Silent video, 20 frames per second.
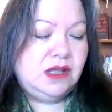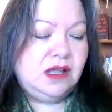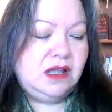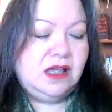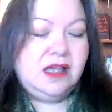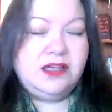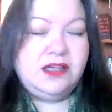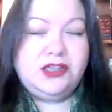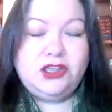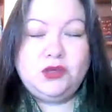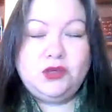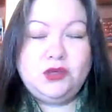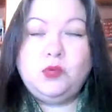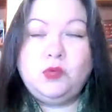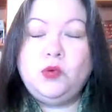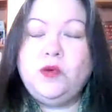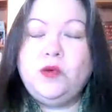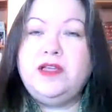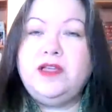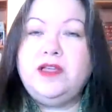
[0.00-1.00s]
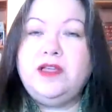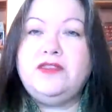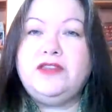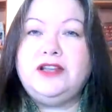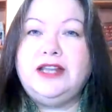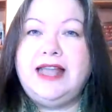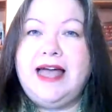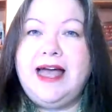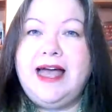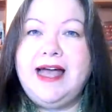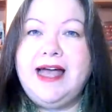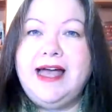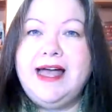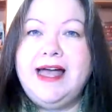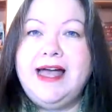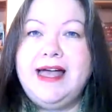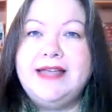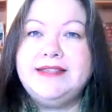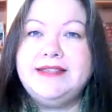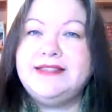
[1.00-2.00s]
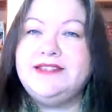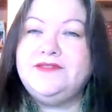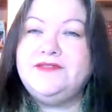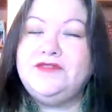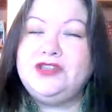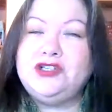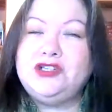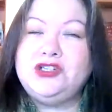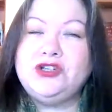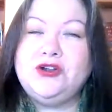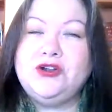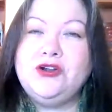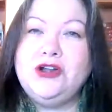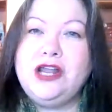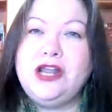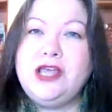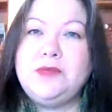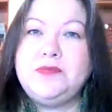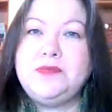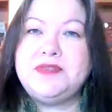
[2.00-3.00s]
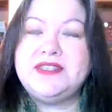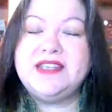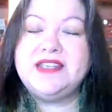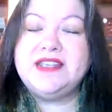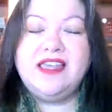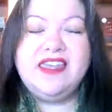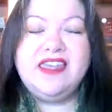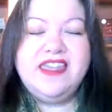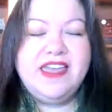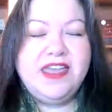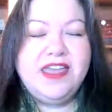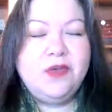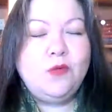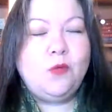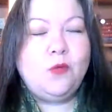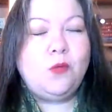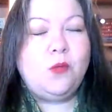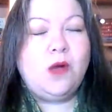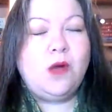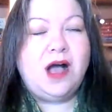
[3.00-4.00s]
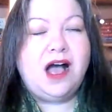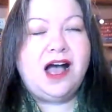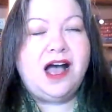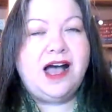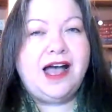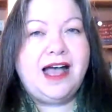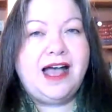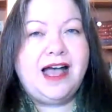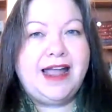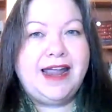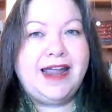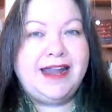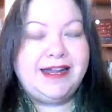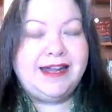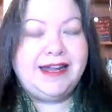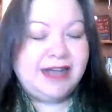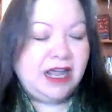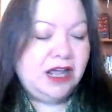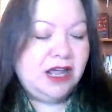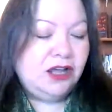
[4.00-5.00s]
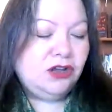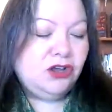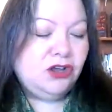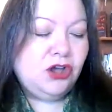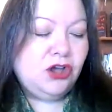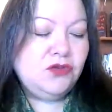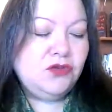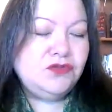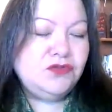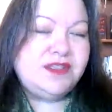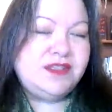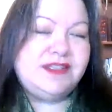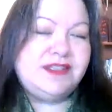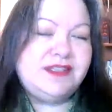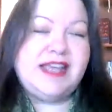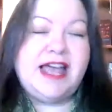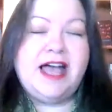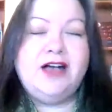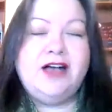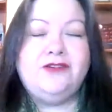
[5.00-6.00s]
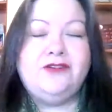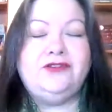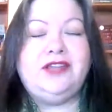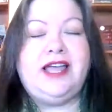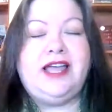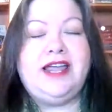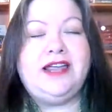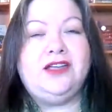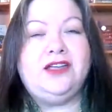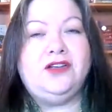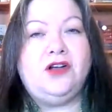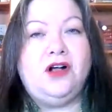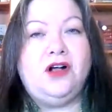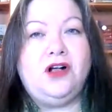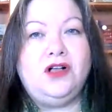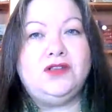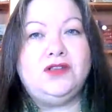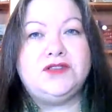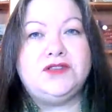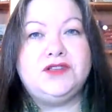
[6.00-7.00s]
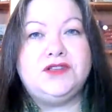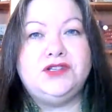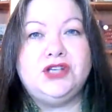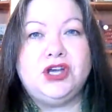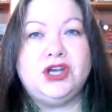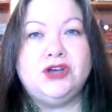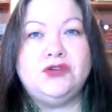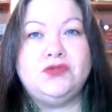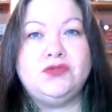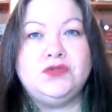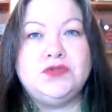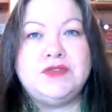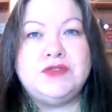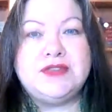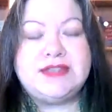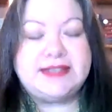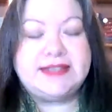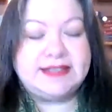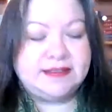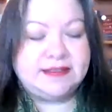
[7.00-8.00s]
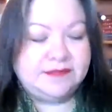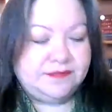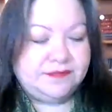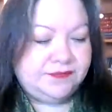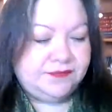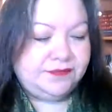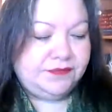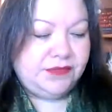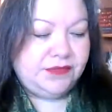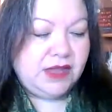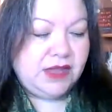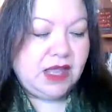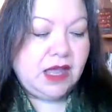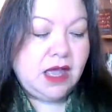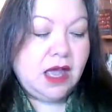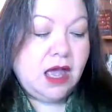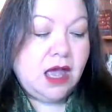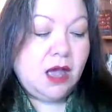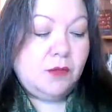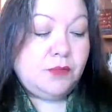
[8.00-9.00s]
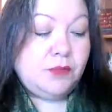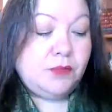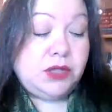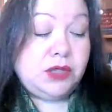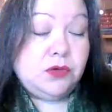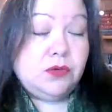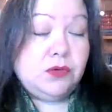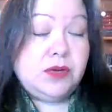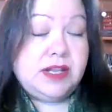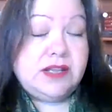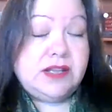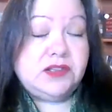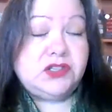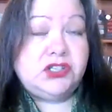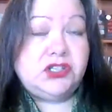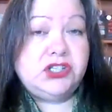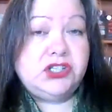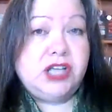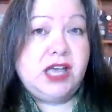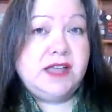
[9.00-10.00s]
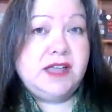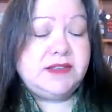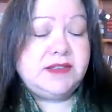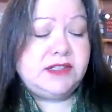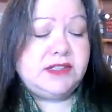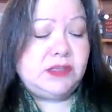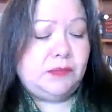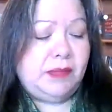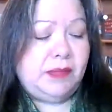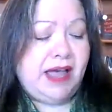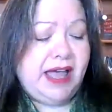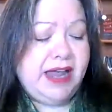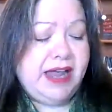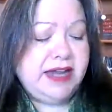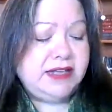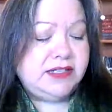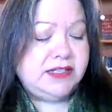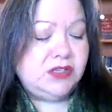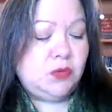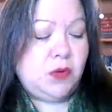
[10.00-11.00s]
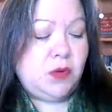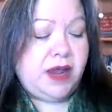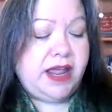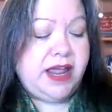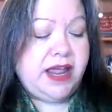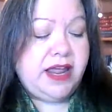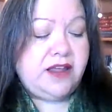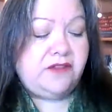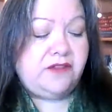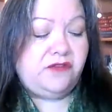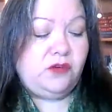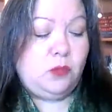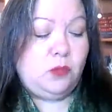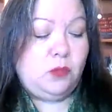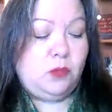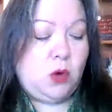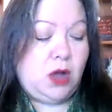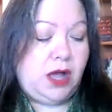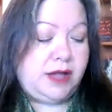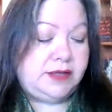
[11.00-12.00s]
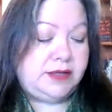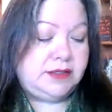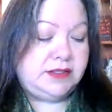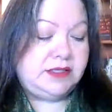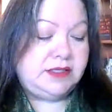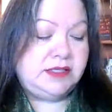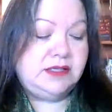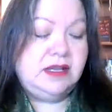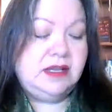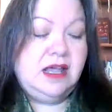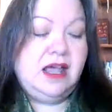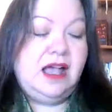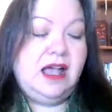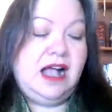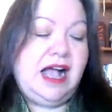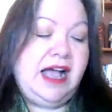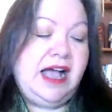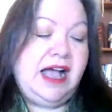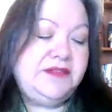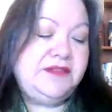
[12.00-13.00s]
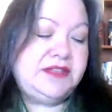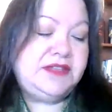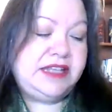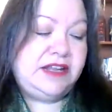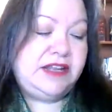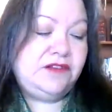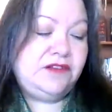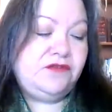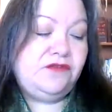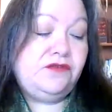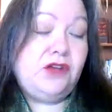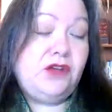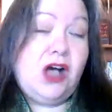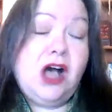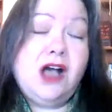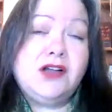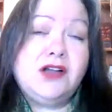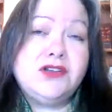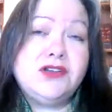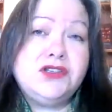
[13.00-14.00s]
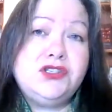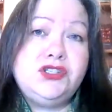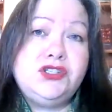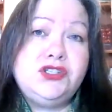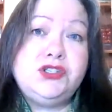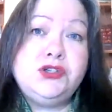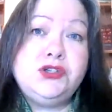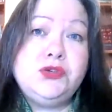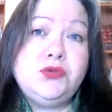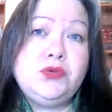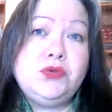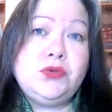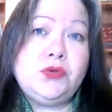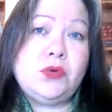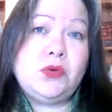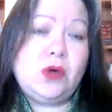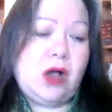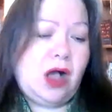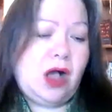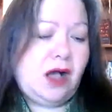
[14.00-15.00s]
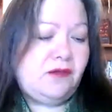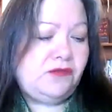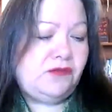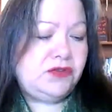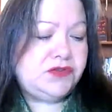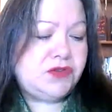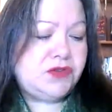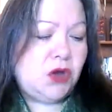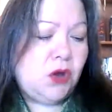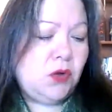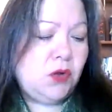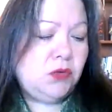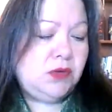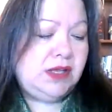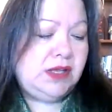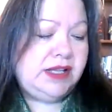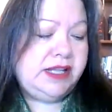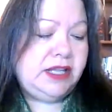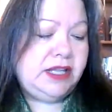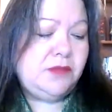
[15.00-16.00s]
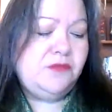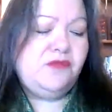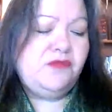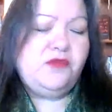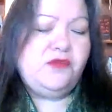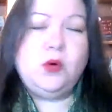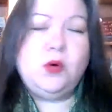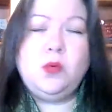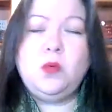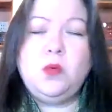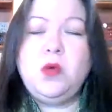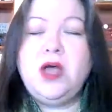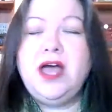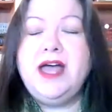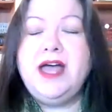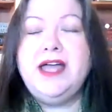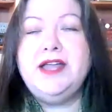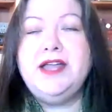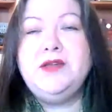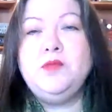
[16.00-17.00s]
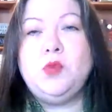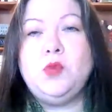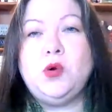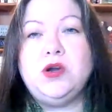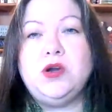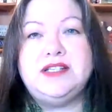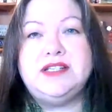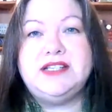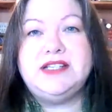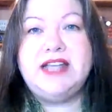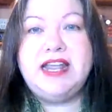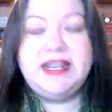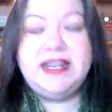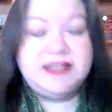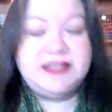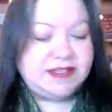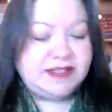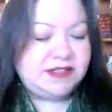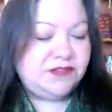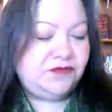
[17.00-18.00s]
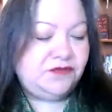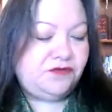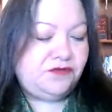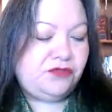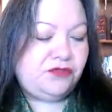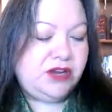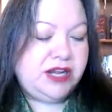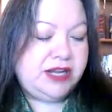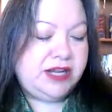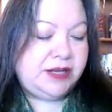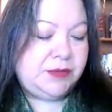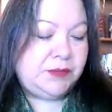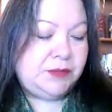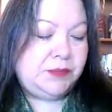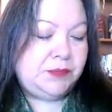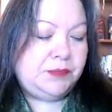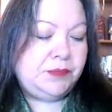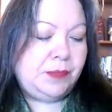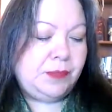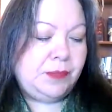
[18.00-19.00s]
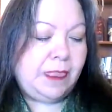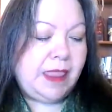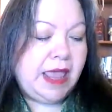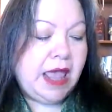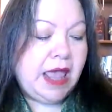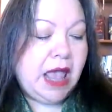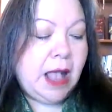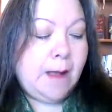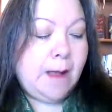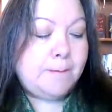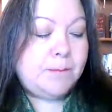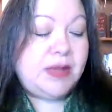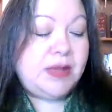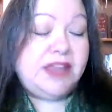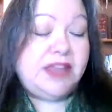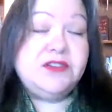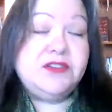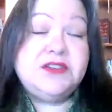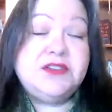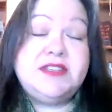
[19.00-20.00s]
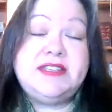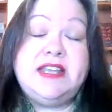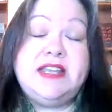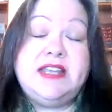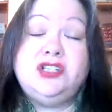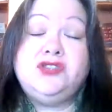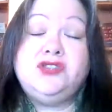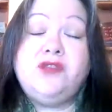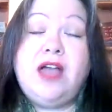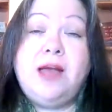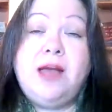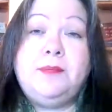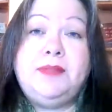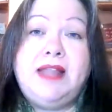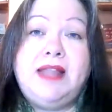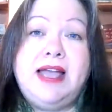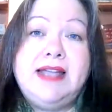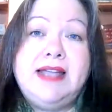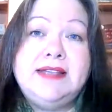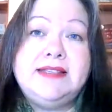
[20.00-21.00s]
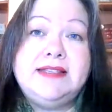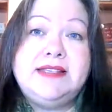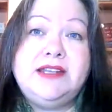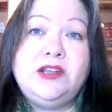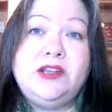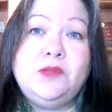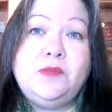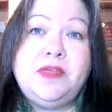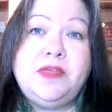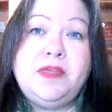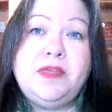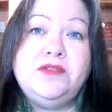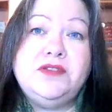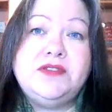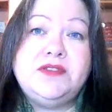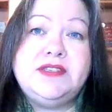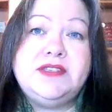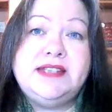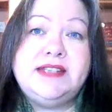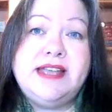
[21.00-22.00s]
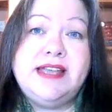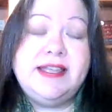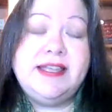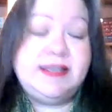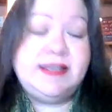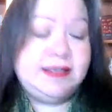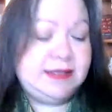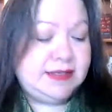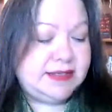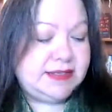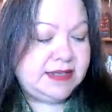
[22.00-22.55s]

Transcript: You boil the last of the turnips, they whine, goes down like gallstones. Beauty's just a bite away from want. I've seen fox chew off his own limb for one more taste of freedom. Mothers set trap lines near beavers' dens,